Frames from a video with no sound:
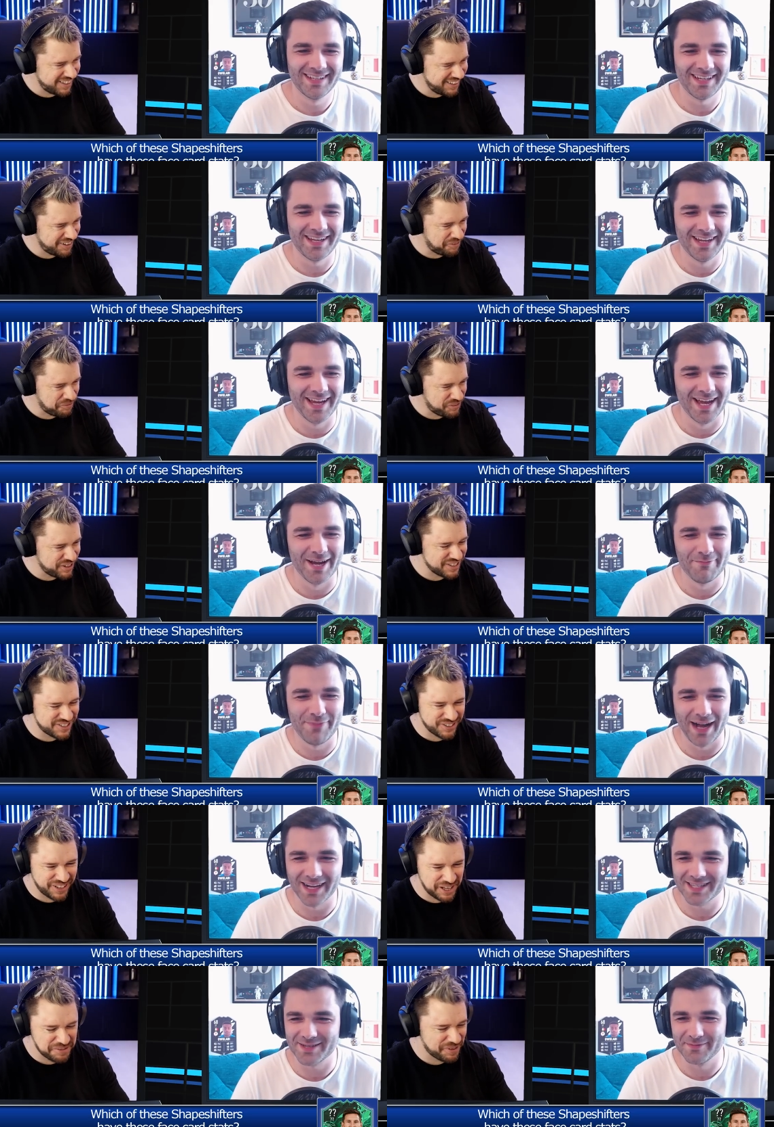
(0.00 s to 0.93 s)
Speaker 1: Yeah, I
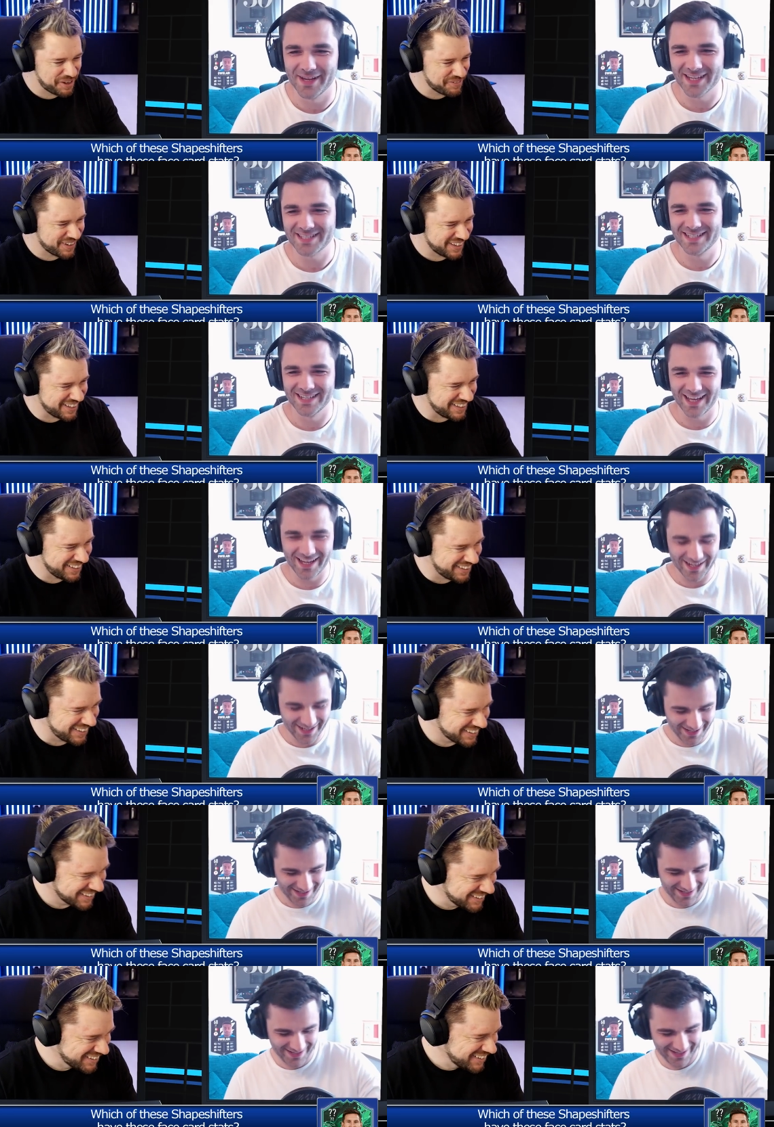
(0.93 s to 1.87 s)
packed him yesterday.
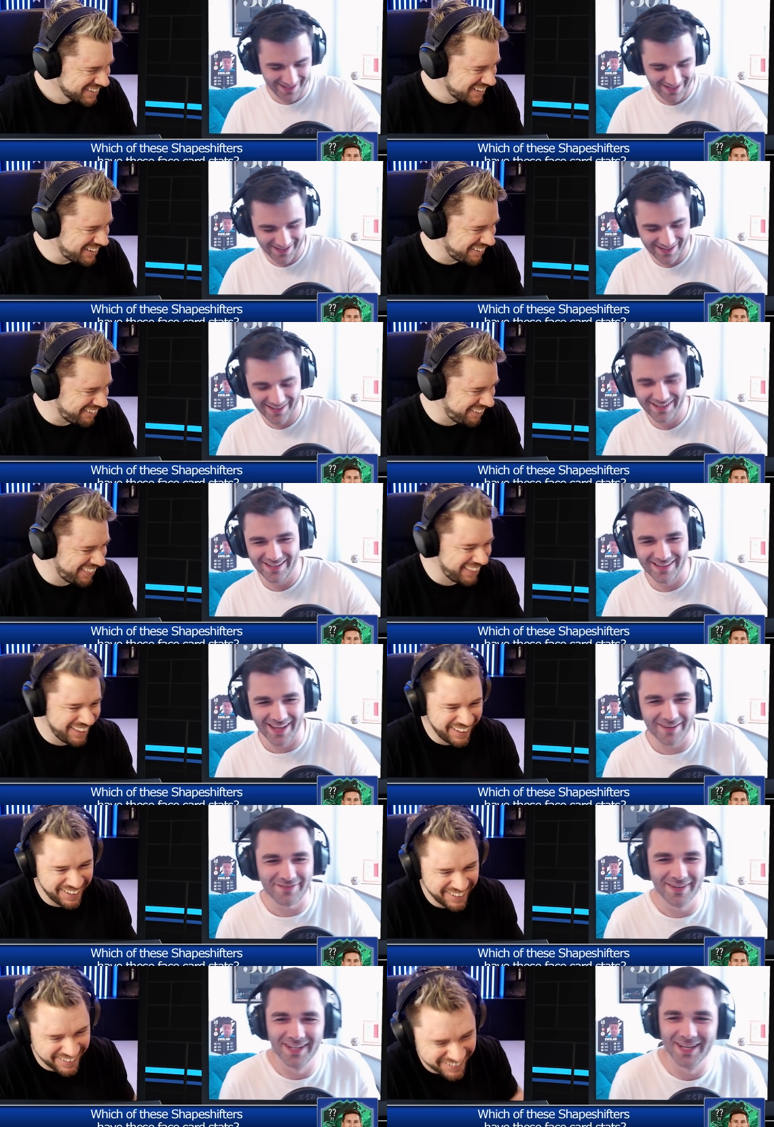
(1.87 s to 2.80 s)

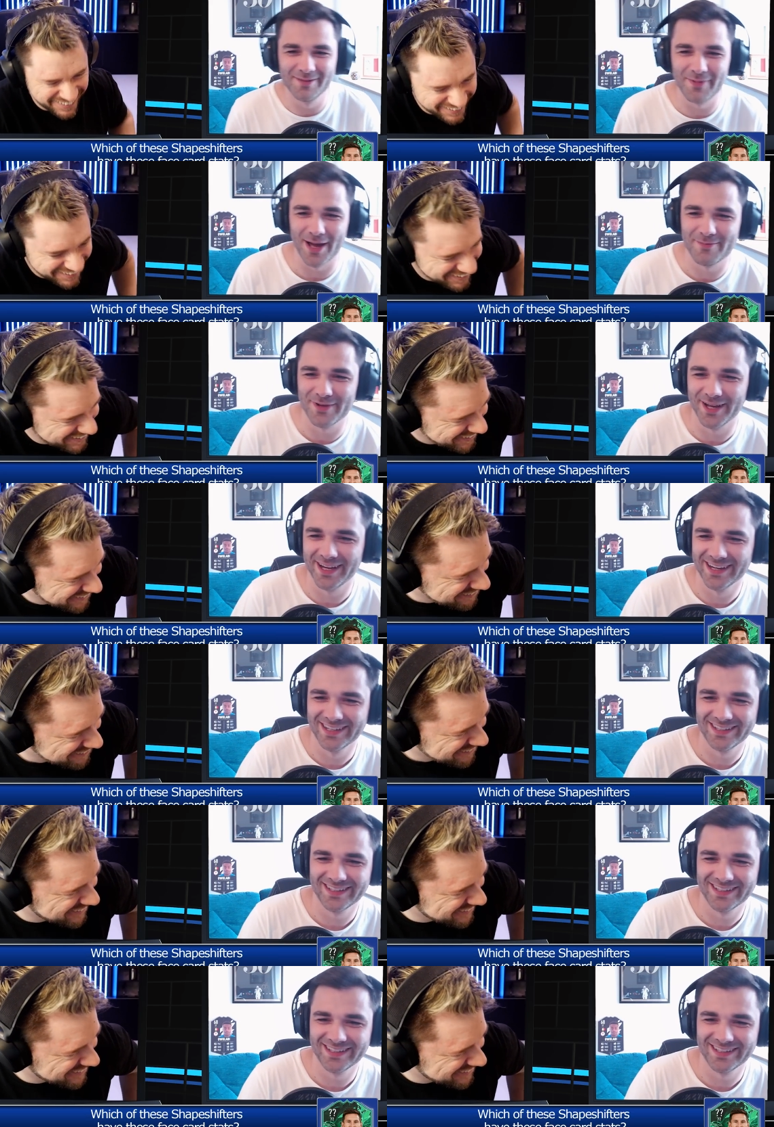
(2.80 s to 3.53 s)
Definitely Pepe.